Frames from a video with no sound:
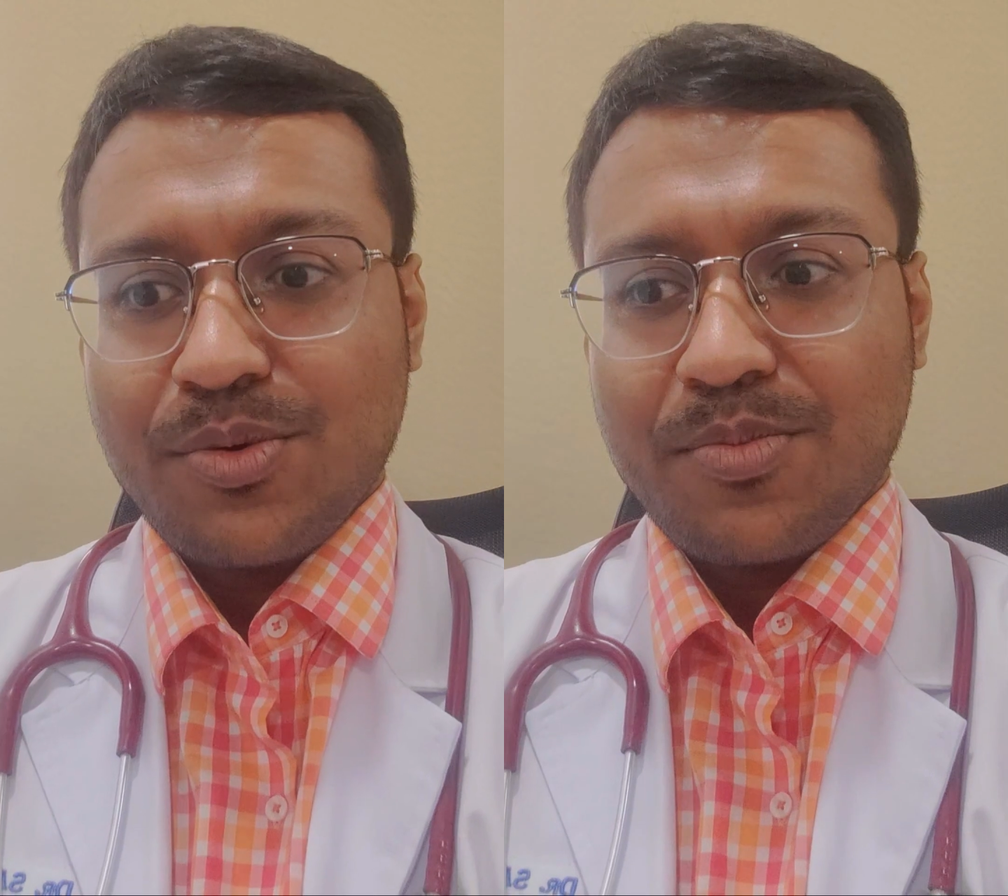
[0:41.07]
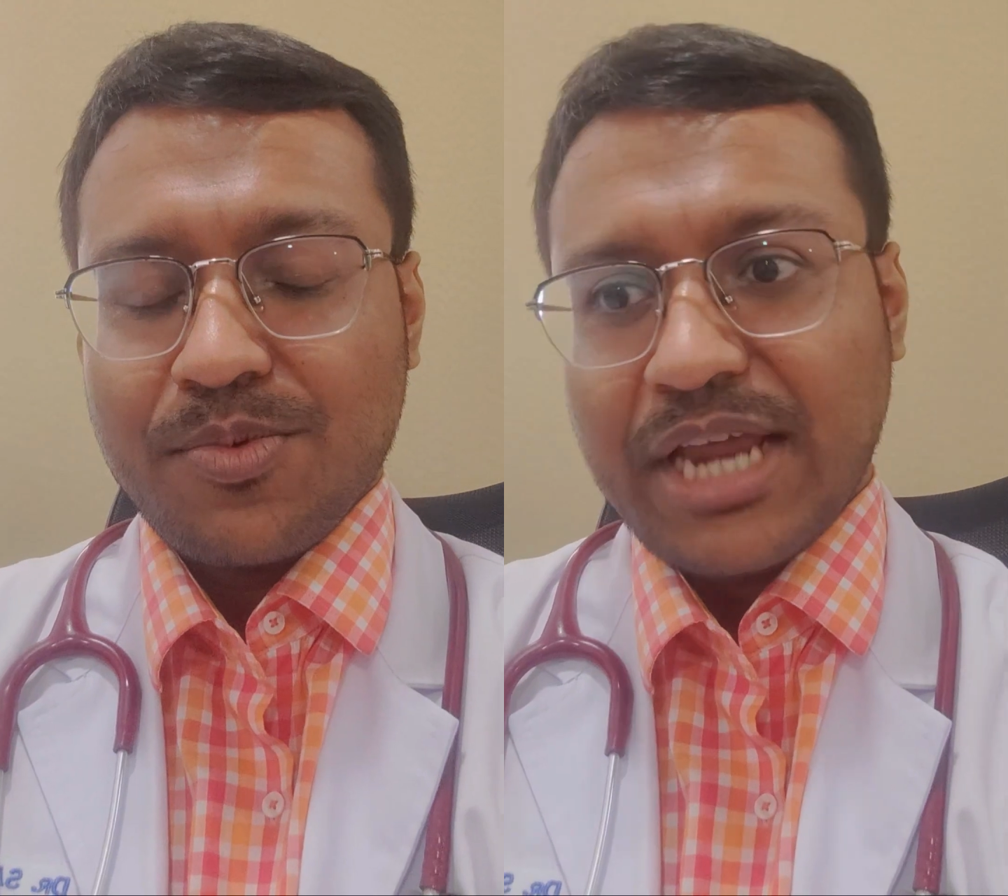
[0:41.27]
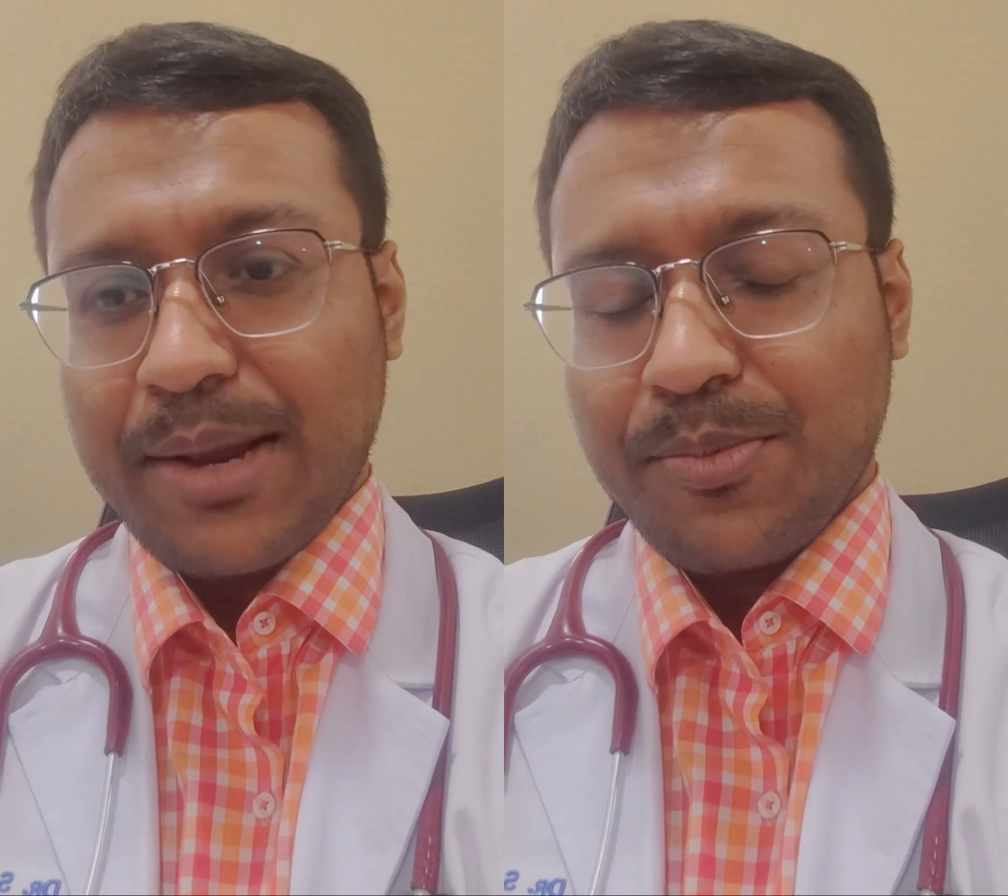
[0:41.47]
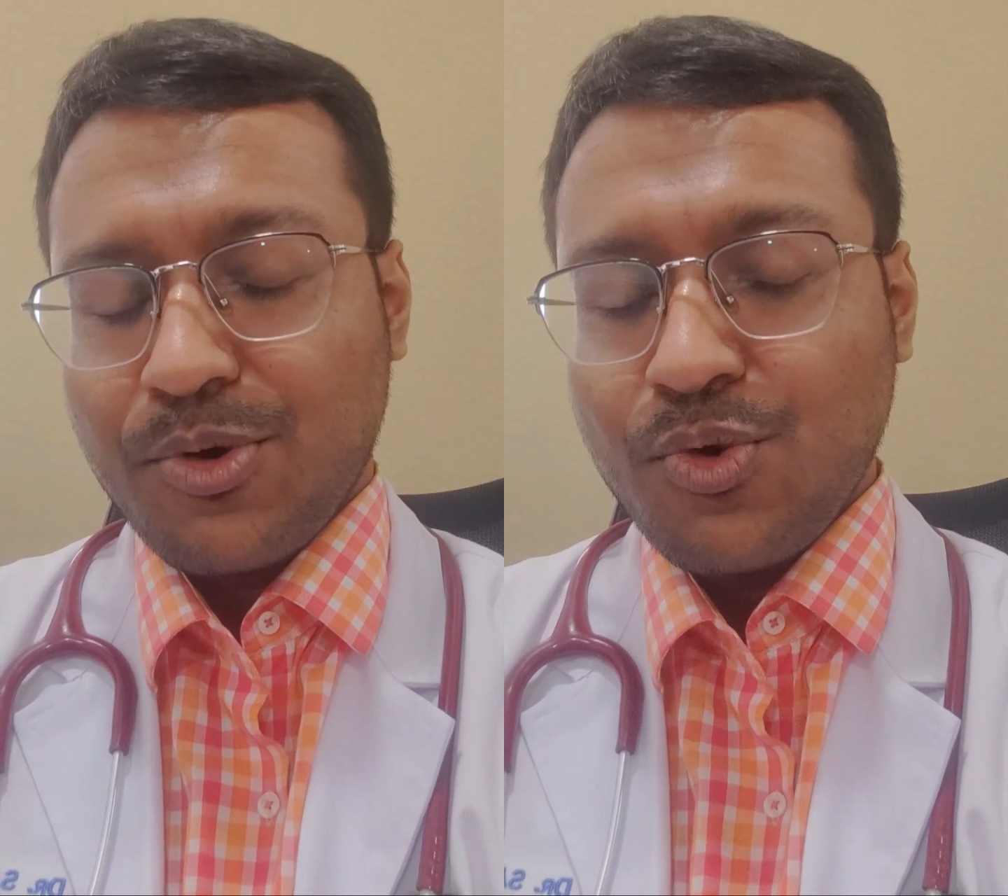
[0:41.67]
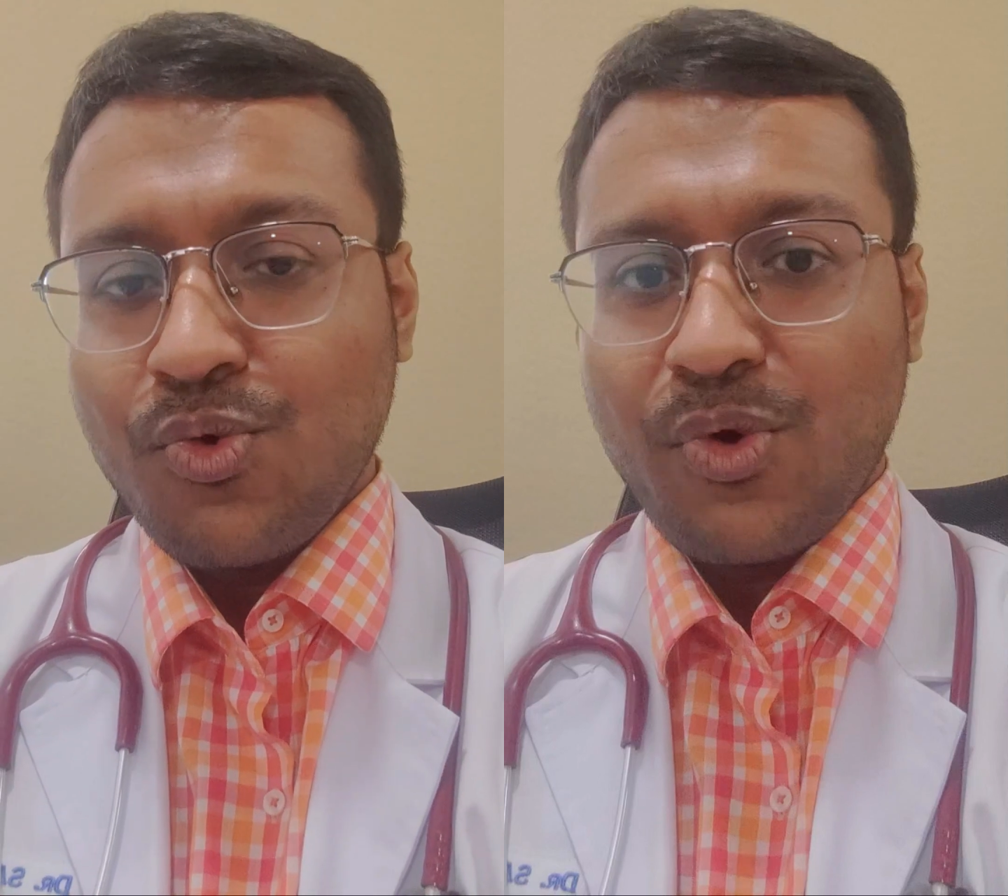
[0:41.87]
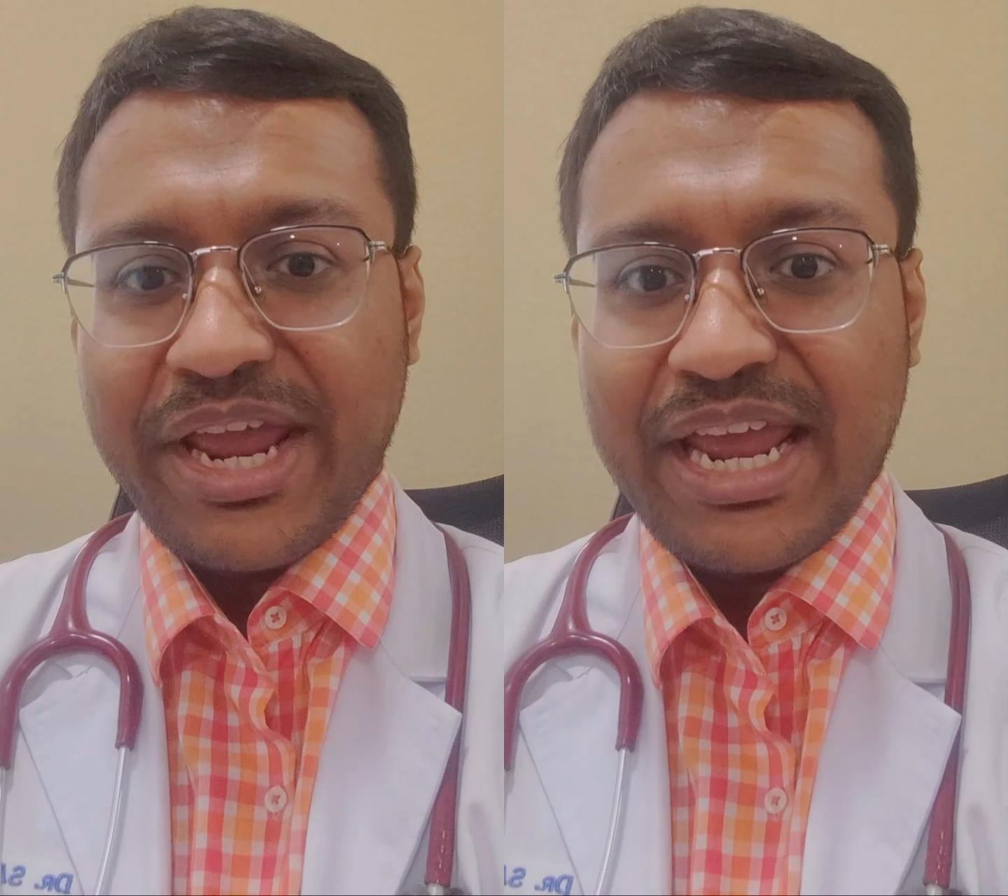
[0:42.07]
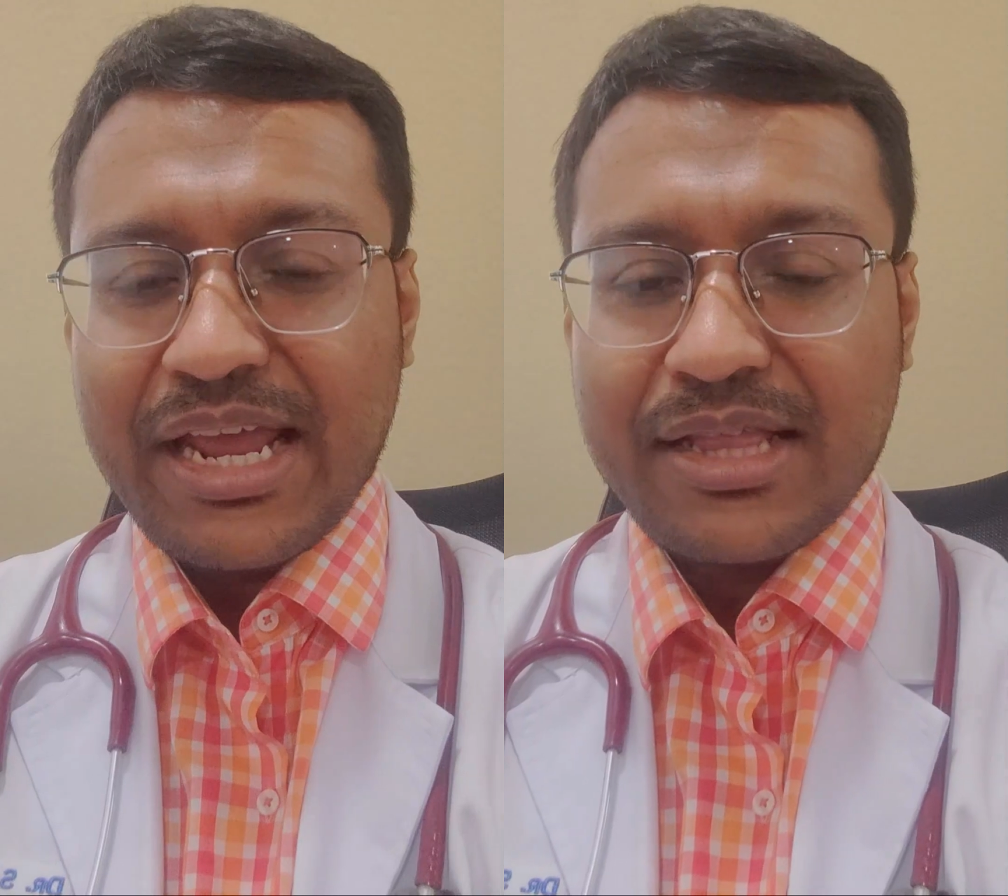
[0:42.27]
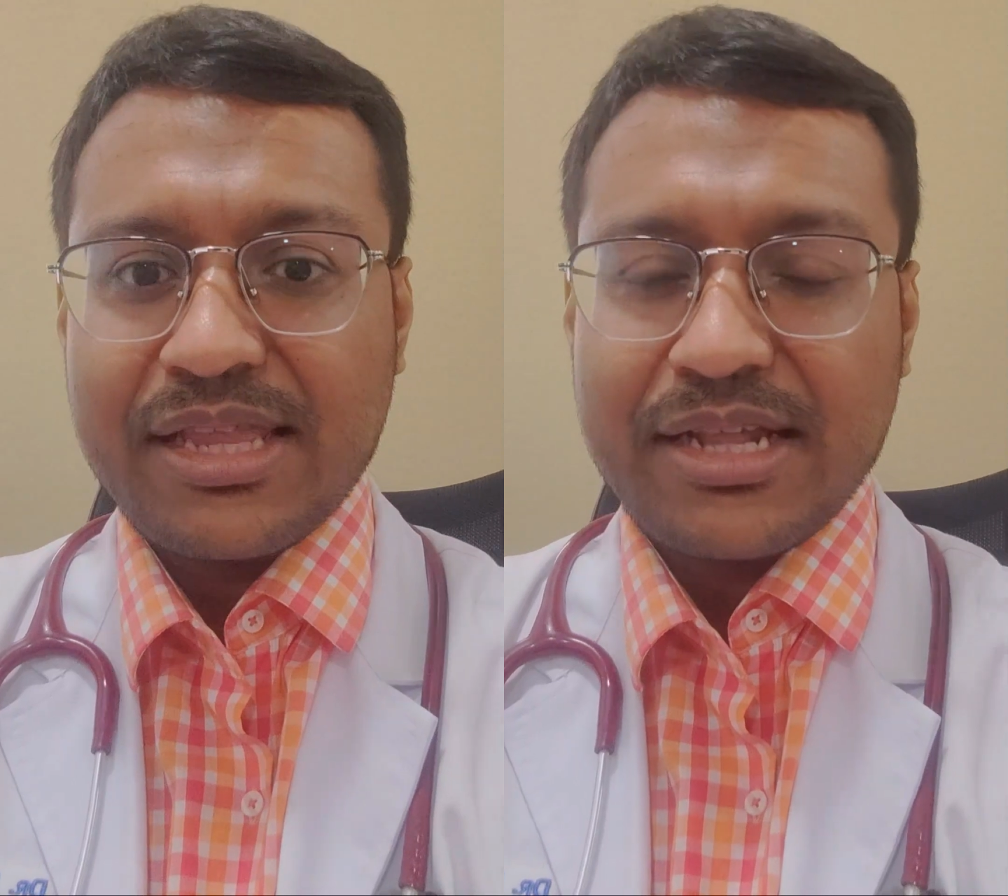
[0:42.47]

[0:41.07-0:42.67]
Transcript: So type 2A